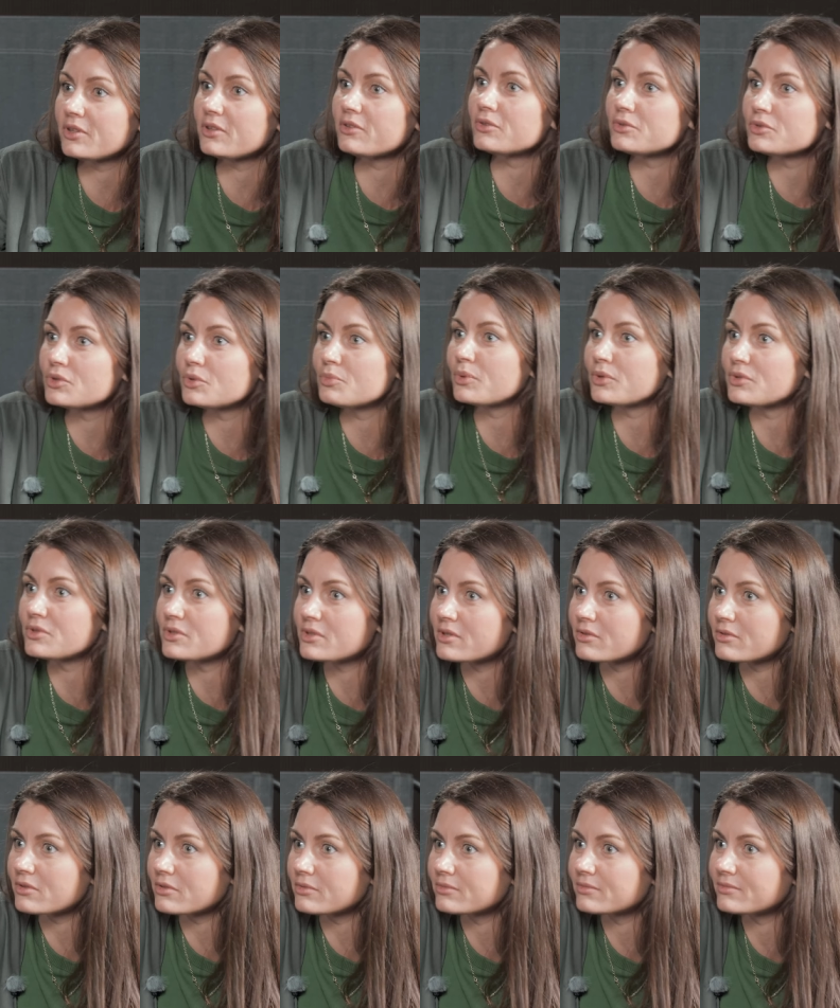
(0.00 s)
Ethereum two point
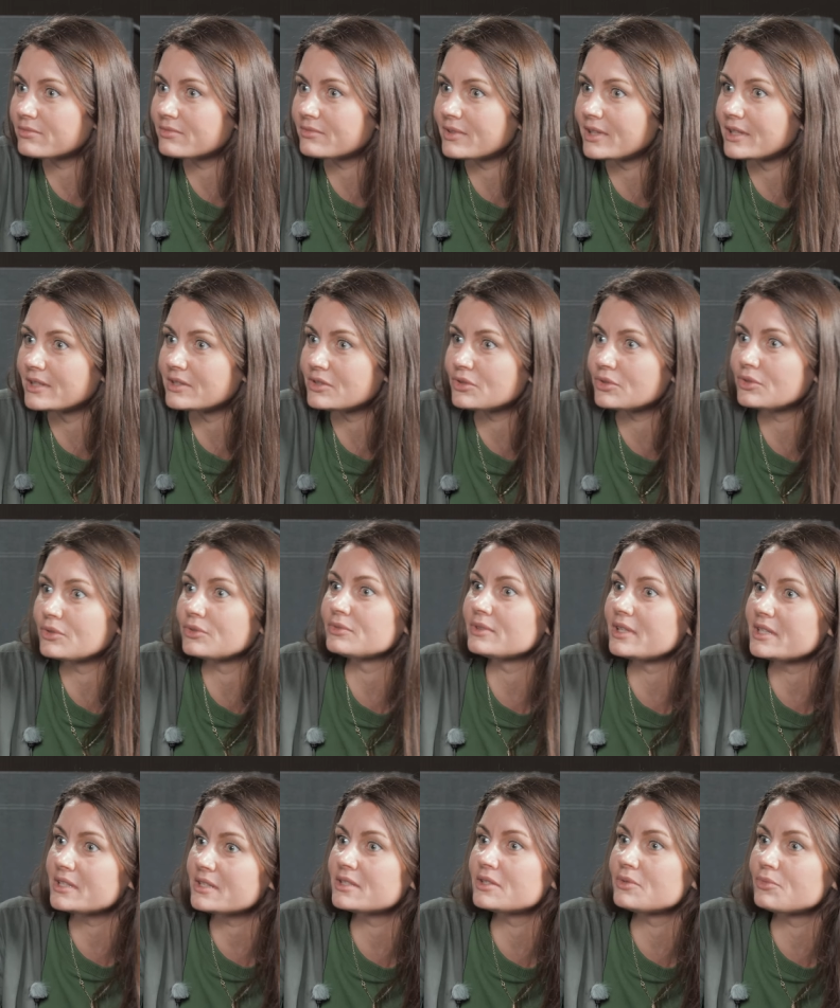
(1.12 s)
oh, right? So
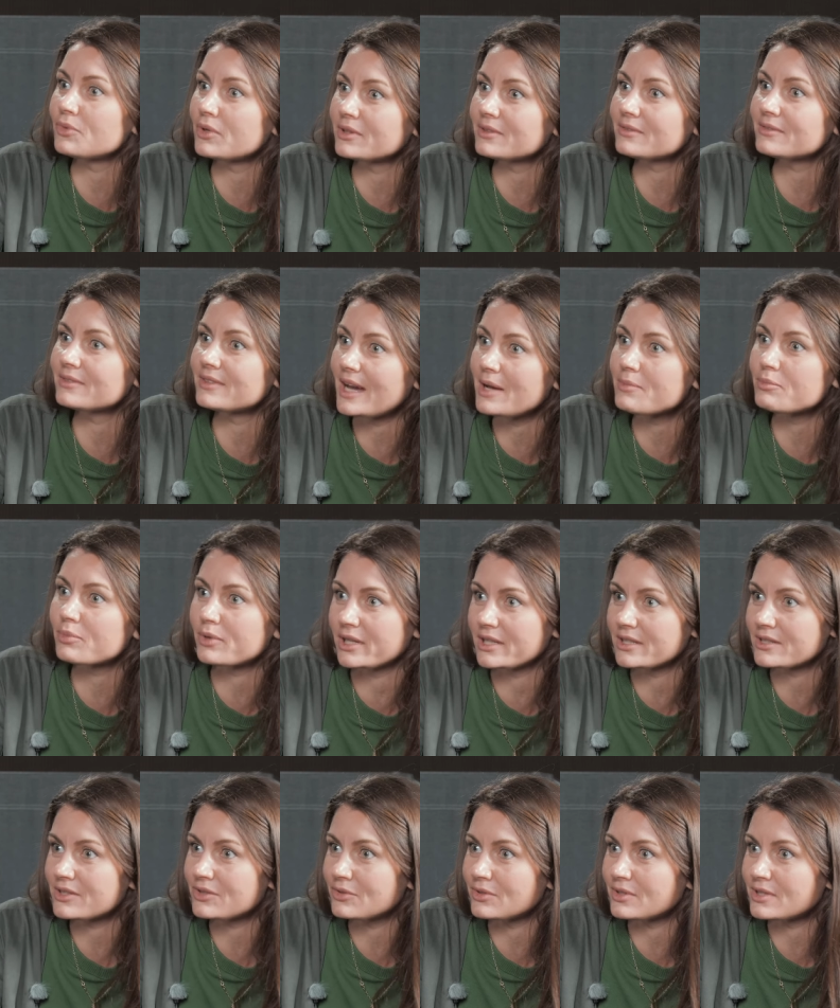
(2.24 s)
let's see what that
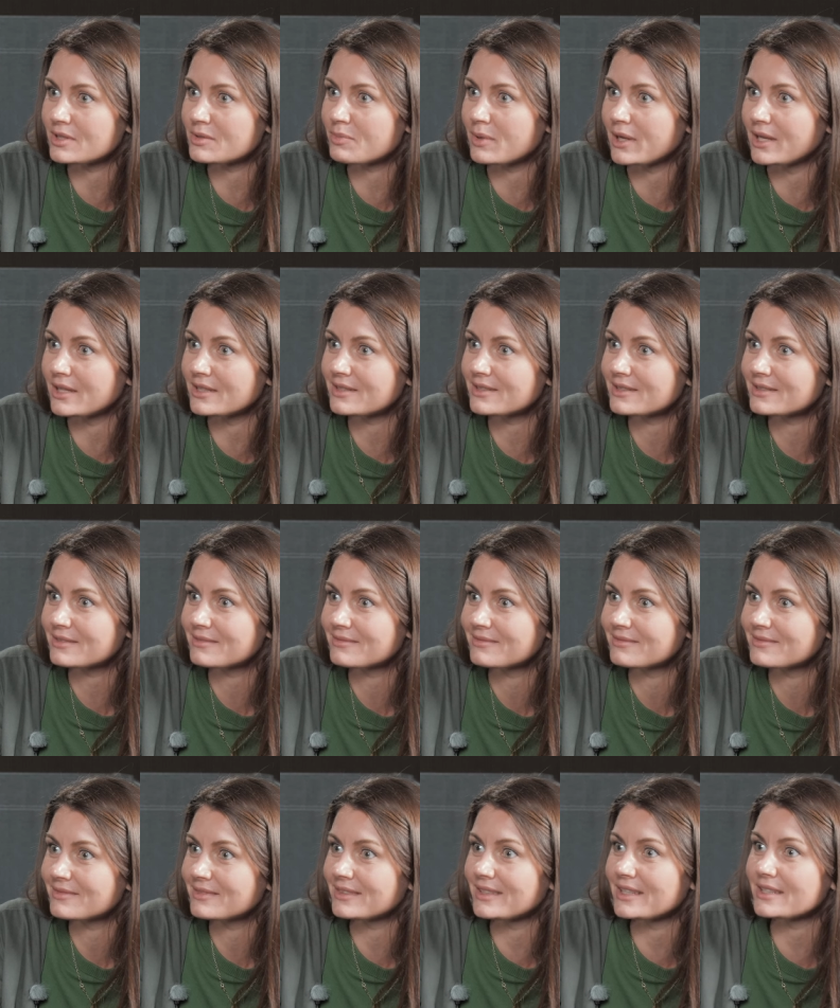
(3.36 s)
brings to the space.
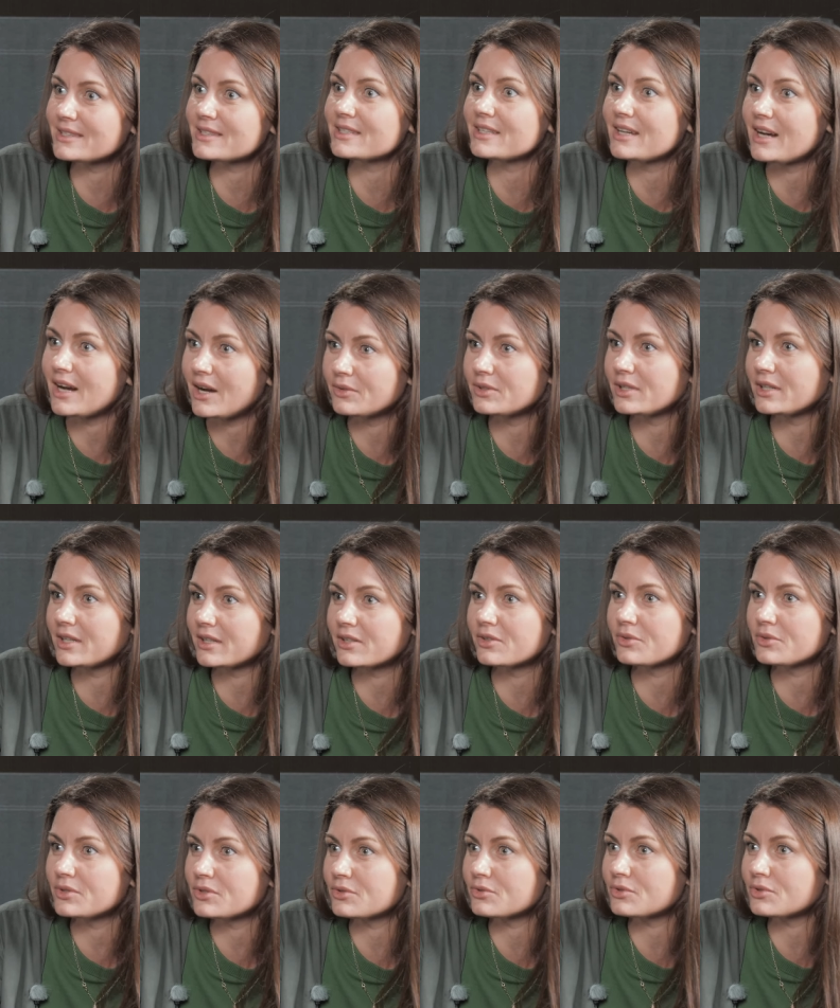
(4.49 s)
Let's see how they are
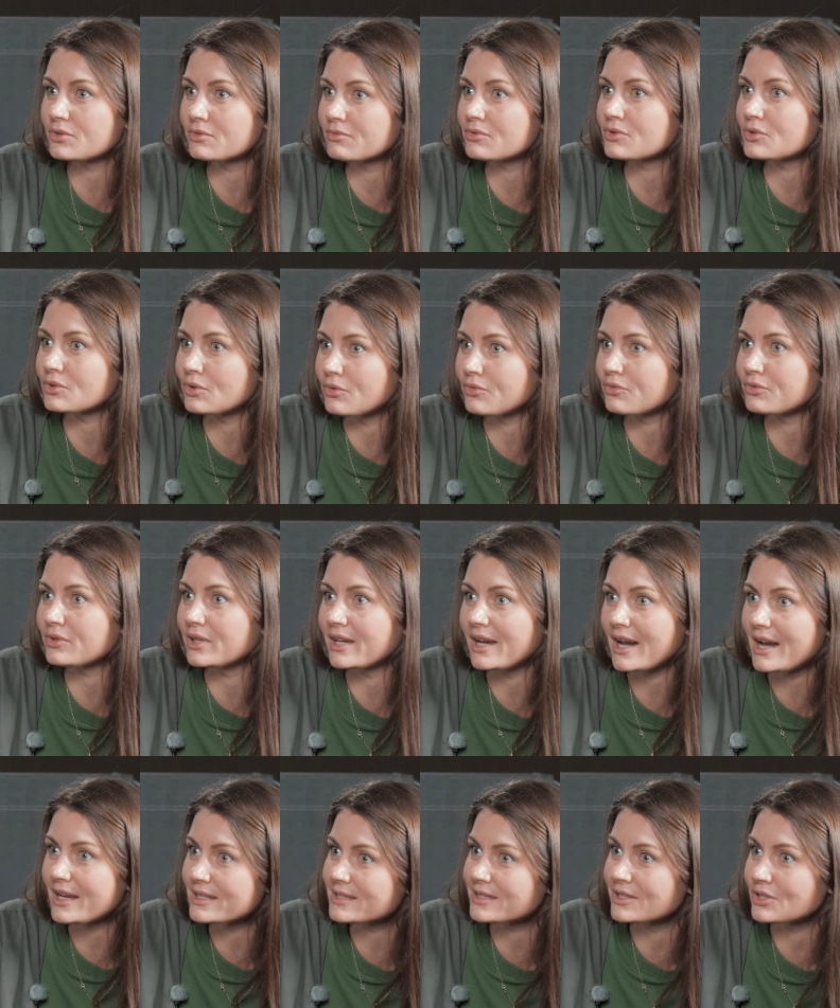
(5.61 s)
going to solve the
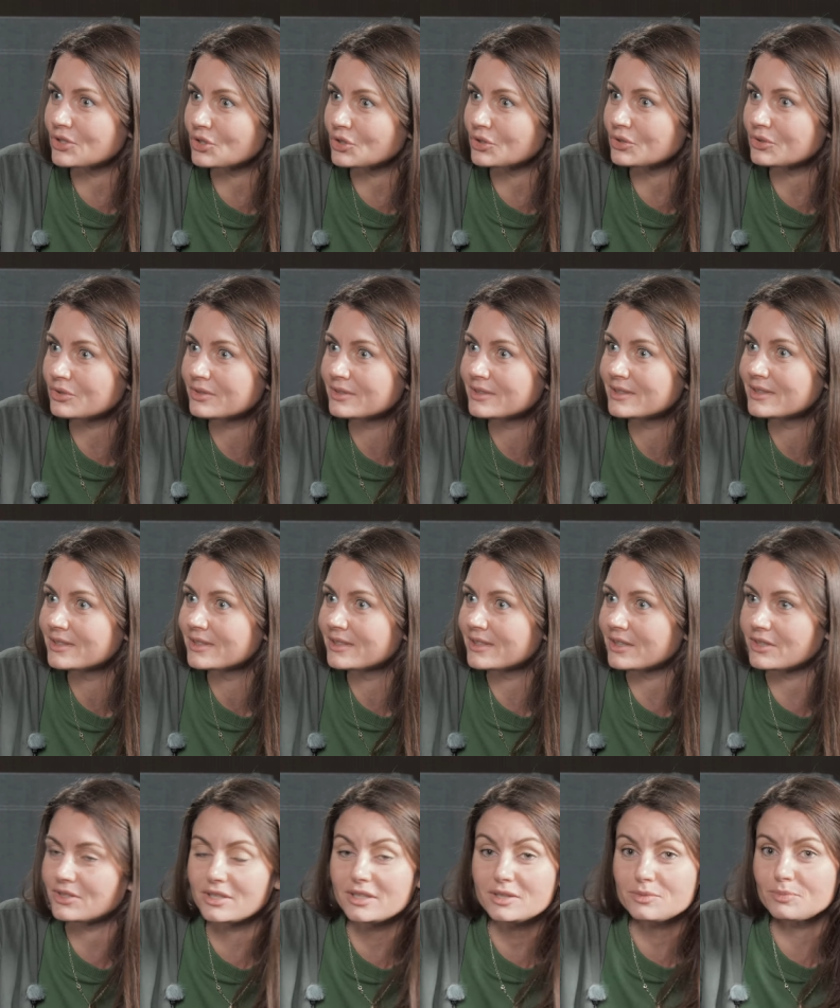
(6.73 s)
gas issue,
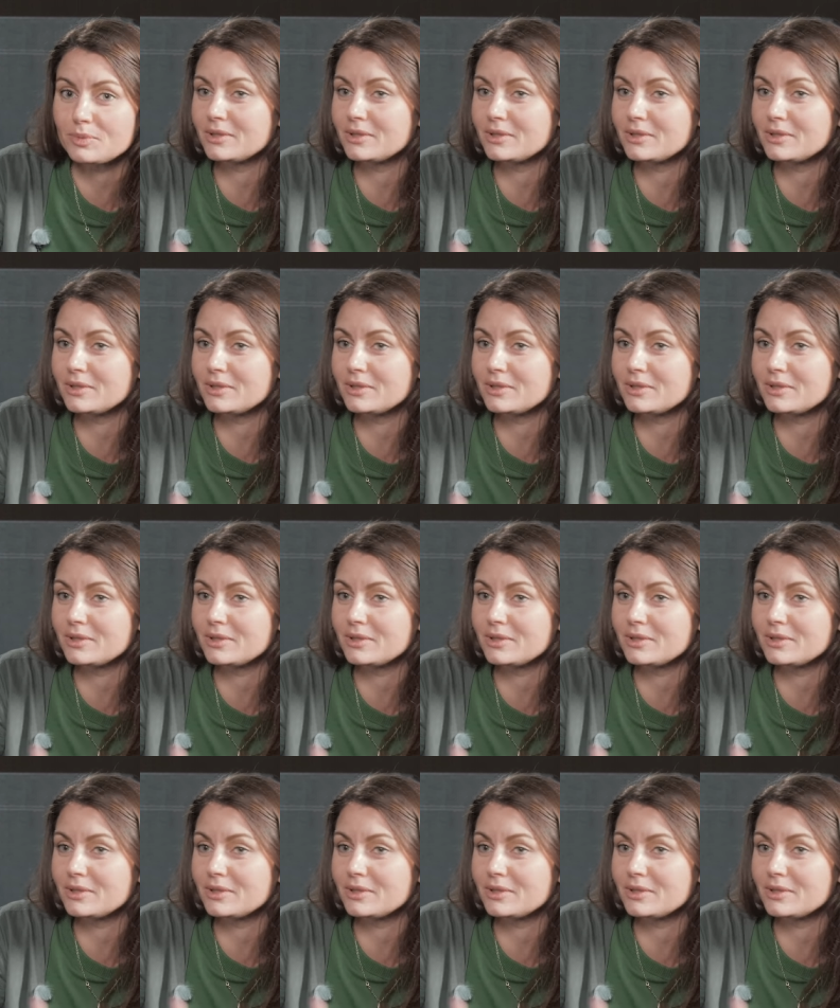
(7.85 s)
because it's